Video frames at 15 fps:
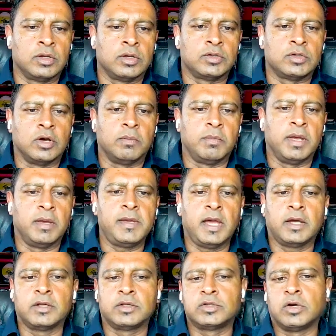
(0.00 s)
So maybe I
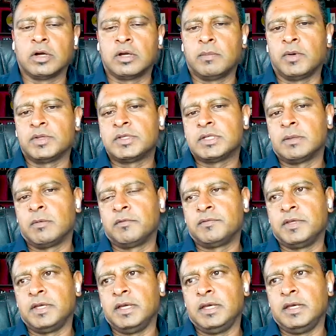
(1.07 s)
can talk about some of
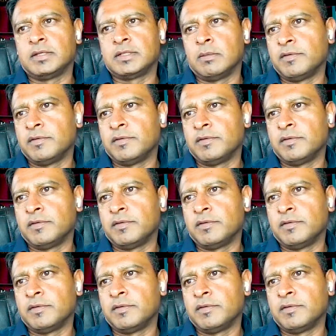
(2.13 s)
the